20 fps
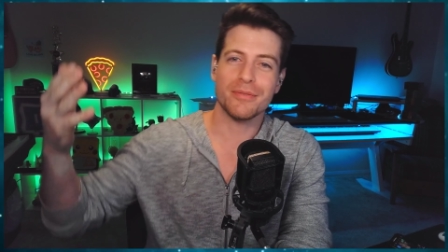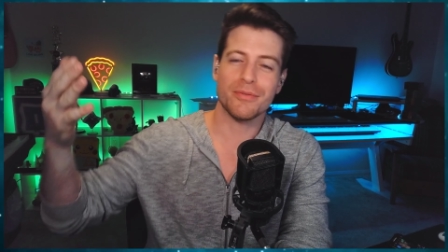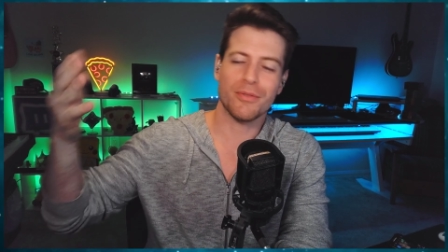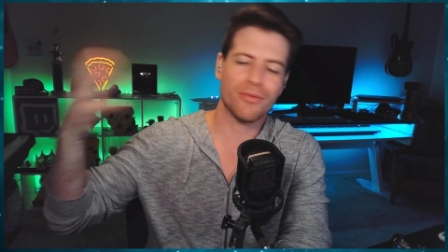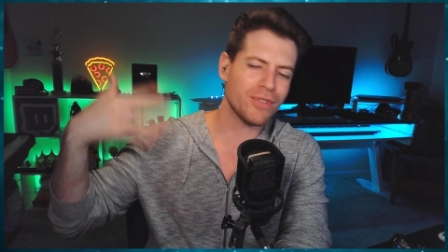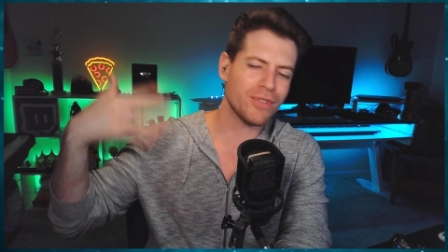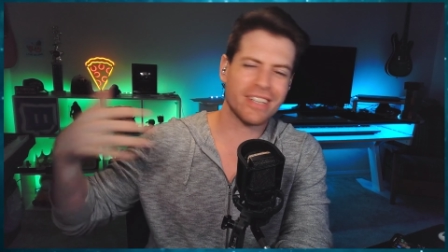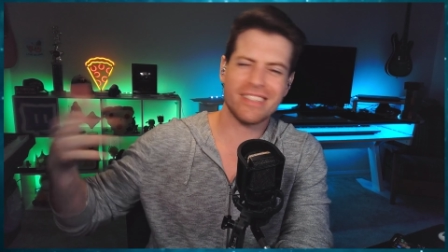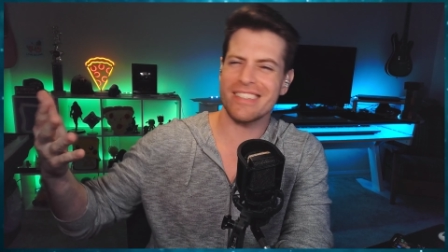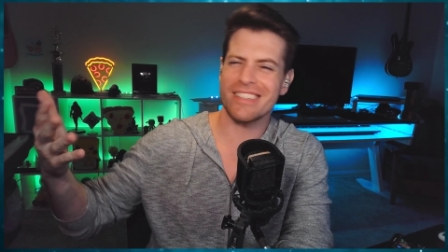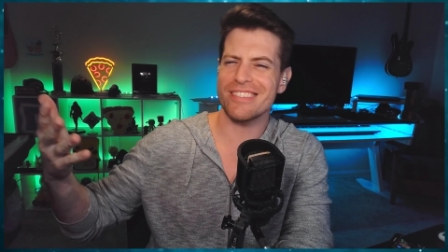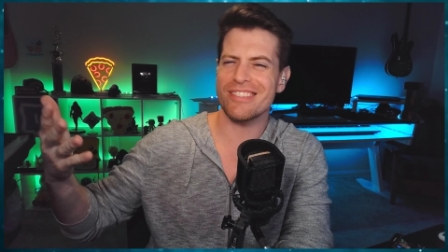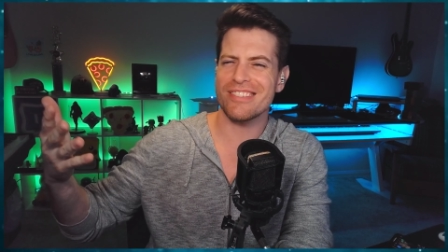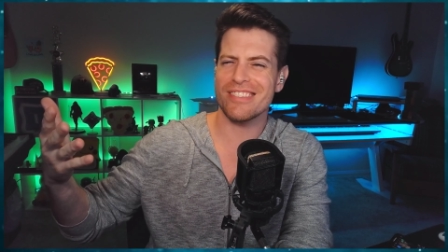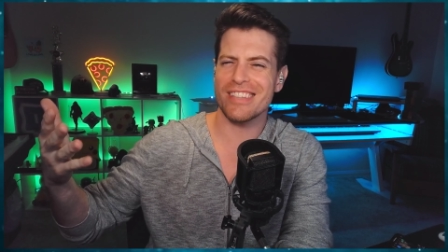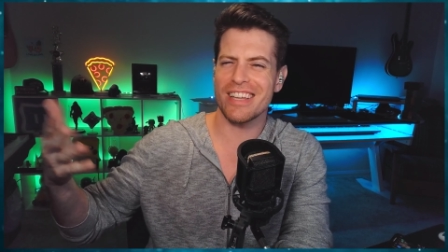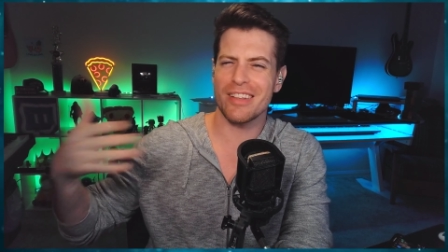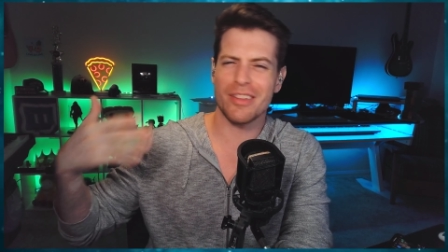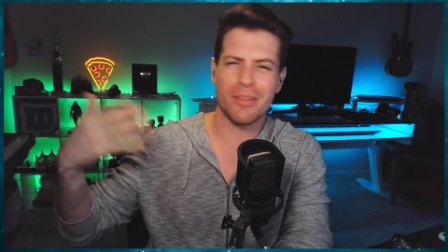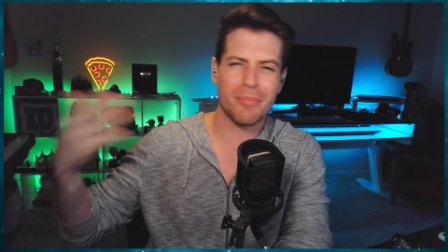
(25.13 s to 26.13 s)
reflecting
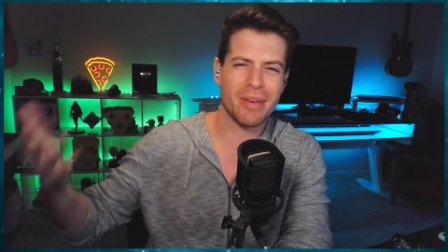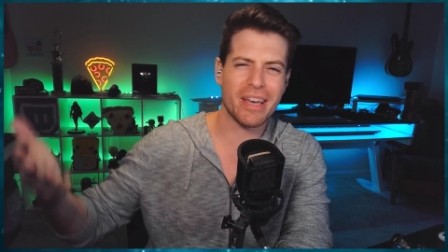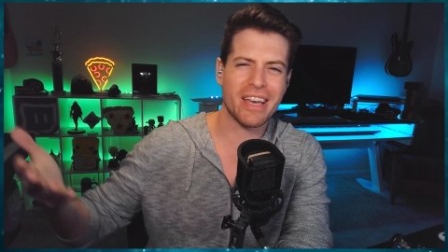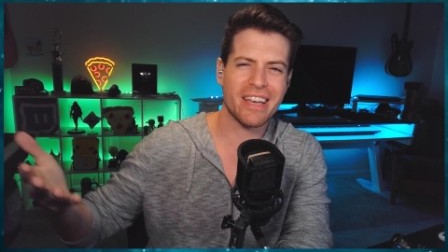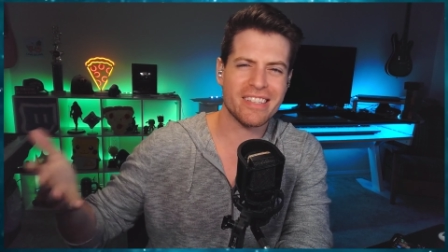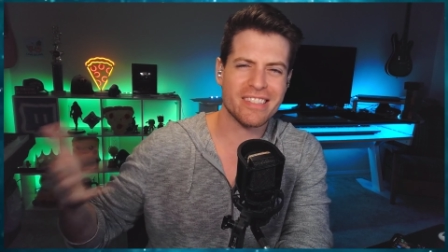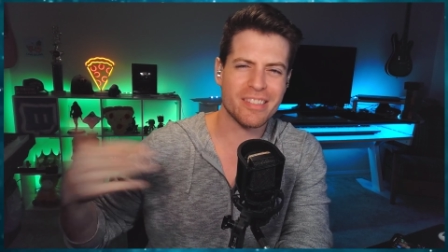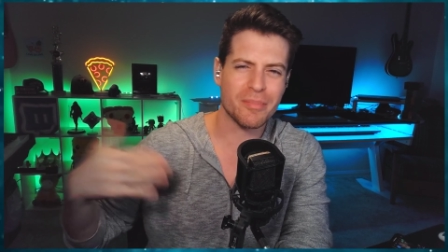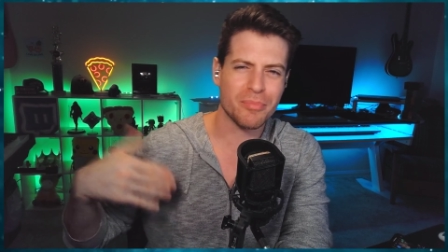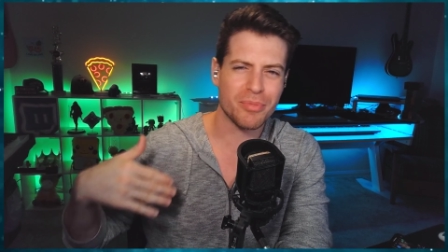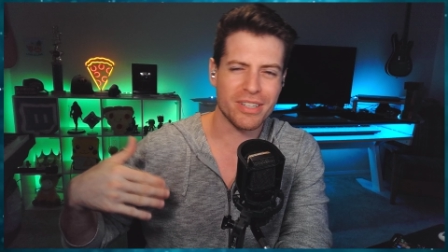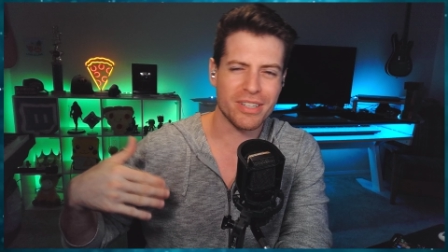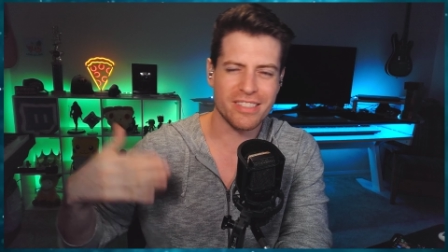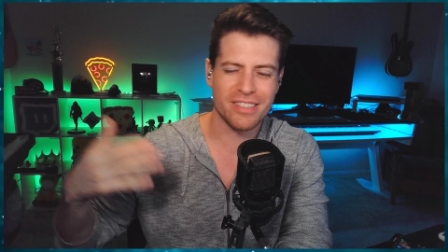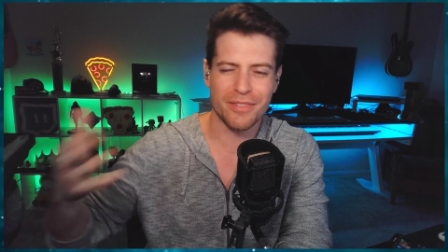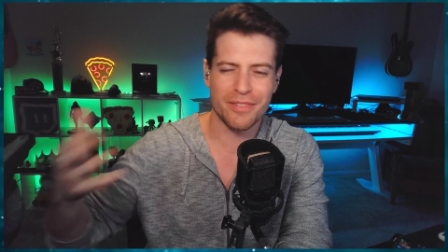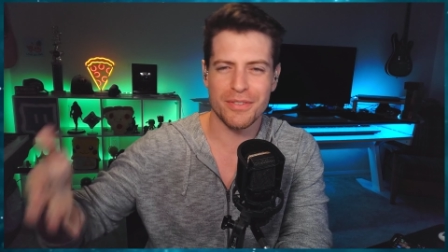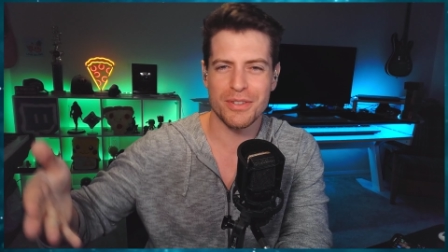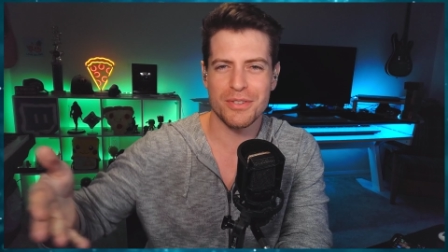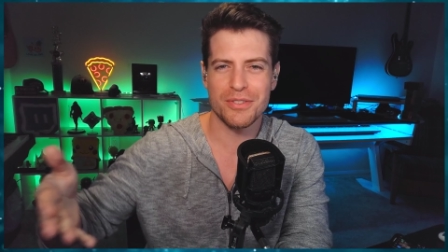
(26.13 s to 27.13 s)
just kind of on the past, the
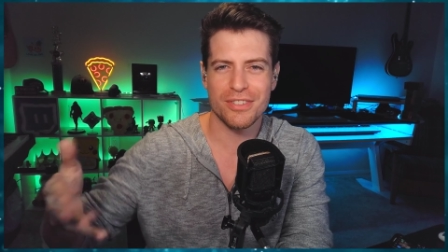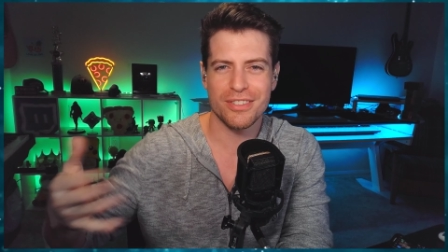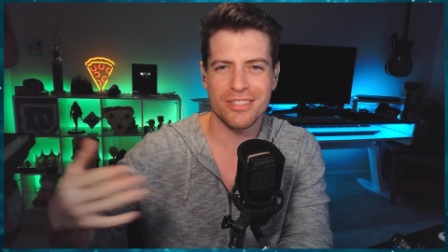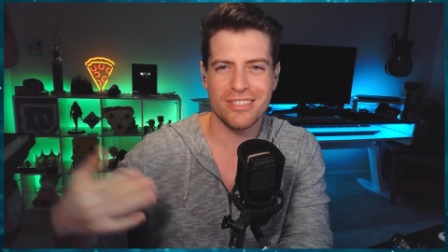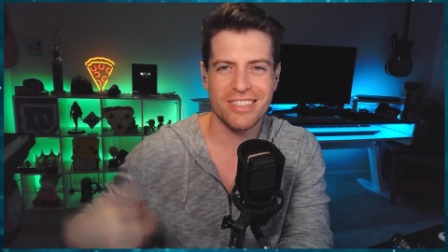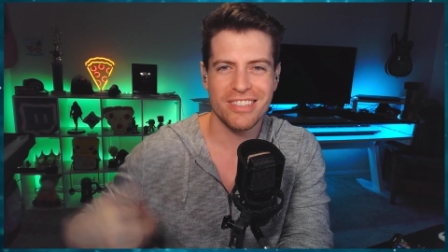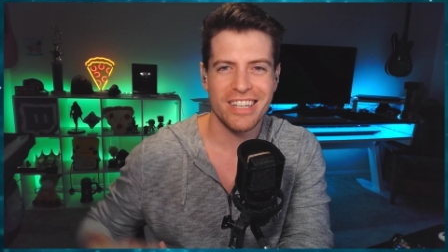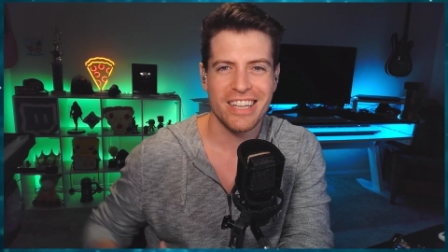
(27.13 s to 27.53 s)
present, the future.